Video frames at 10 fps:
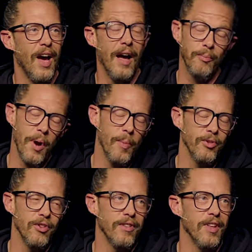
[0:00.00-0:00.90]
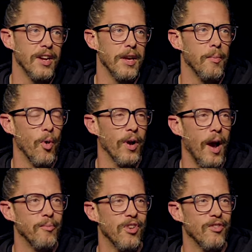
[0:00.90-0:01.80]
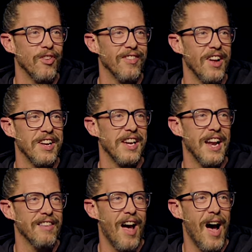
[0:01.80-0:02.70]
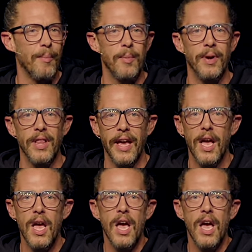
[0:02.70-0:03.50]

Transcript: I probably should study it more. I'm just studying it as a hobby, but like,